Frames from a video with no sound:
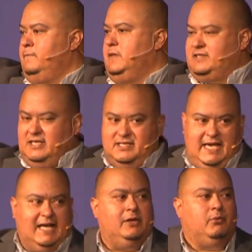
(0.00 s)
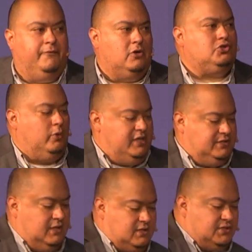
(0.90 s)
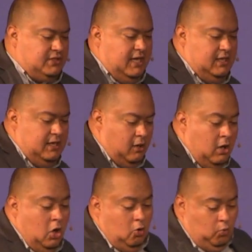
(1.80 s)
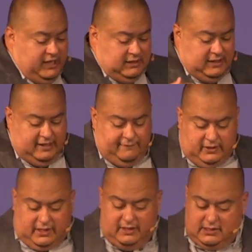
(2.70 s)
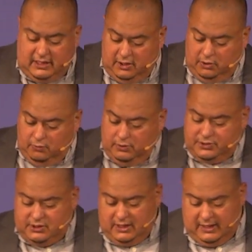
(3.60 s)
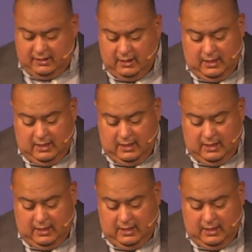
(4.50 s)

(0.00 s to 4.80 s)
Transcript: That's exactly what verse 26 is saying here. We live in continual sin.